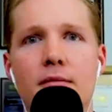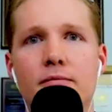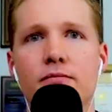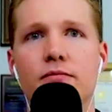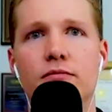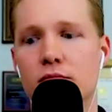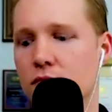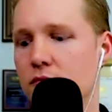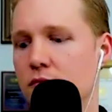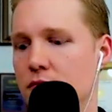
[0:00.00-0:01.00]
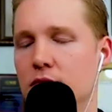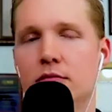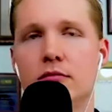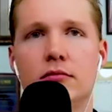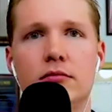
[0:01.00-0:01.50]

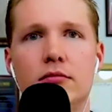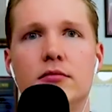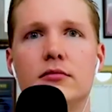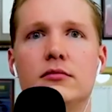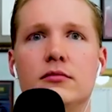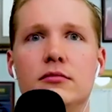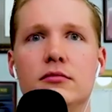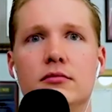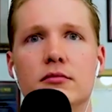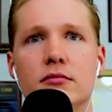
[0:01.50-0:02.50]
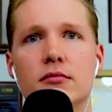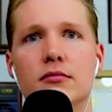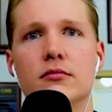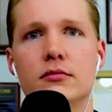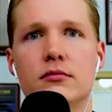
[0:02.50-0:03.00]

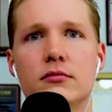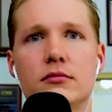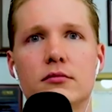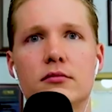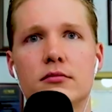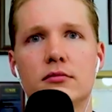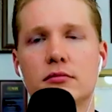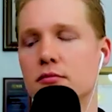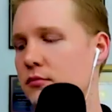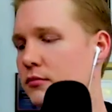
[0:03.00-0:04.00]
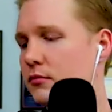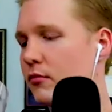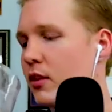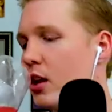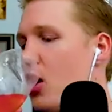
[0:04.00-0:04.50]

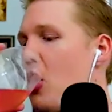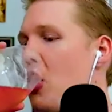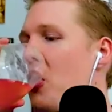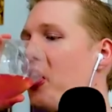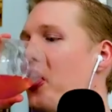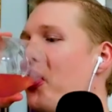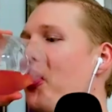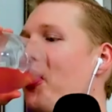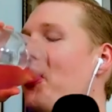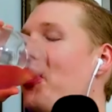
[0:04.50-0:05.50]
This person isn't speaking.